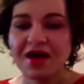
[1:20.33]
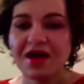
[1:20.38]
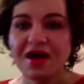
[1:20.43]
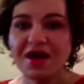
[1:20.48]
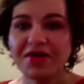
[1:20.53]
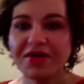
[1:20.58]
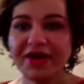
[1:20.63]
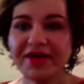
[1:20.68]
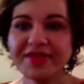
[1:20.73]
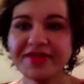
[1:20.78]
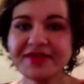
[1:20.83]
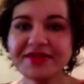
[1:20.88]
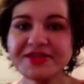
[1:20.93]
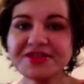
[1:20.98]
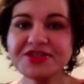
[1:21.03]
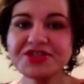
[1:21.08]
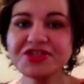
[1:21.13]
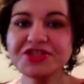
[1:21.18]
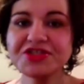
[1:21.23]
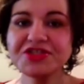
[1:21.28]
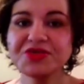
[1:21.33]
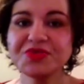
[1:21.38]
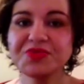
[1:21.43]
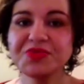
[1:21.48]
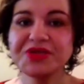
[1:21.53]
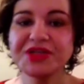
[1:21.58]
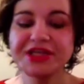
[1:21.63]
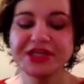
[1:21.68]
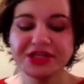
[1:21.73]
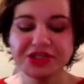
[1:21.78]
Okay, this is just a
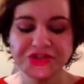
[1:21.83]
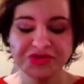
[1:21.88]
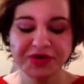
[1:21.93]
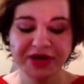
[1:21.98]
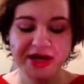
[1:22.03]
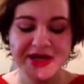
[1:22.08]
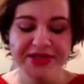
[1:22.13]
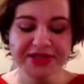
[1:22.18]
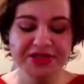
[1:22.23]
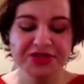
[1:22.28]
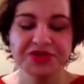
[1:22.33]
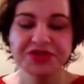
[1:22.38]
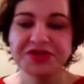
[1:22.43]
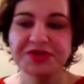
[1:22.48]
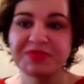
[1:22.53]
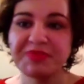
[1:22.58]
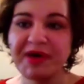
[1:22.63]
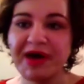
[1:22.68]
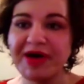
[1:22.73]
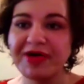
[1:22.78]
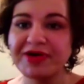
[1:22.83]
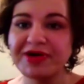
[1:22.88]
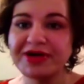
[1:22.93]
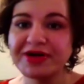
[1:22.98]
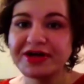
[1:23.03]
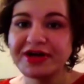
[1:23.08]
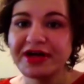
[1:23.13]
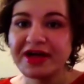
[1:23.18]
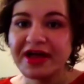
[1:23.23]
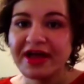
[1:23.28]
really translucent
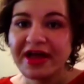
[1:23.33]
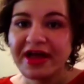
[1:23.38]
powder